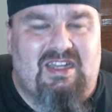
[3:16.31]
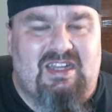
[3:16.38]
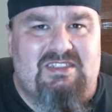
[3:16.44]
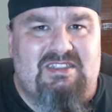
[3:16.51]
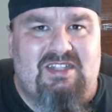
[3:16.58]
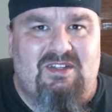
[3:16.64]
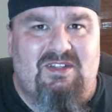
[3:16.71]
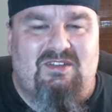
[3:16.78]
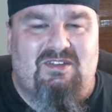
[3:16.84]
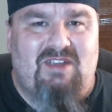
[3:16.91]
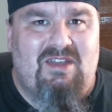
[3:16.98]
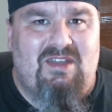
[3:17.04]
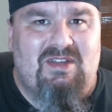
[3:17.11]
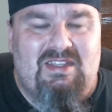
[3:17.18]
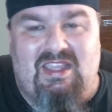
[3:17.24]
and he's telling the
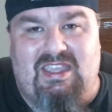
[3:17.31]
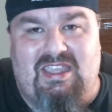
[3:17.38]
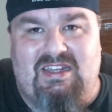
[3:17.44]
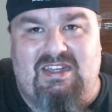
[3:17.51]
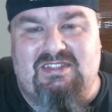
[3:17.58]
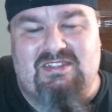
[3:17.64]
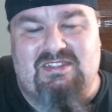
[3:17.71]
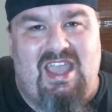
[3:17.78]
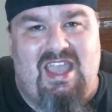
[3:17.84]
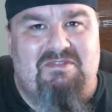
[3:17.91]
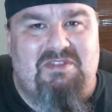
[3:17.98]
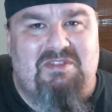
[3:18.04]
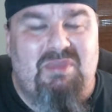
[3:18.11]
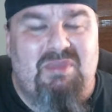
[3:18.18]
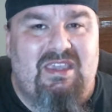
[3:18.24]
crowd that he doesn't
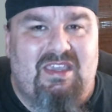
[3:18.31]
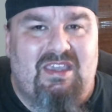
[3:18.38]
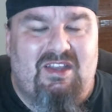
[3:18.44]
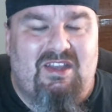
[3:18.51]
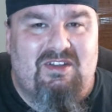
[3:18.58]
have to be here.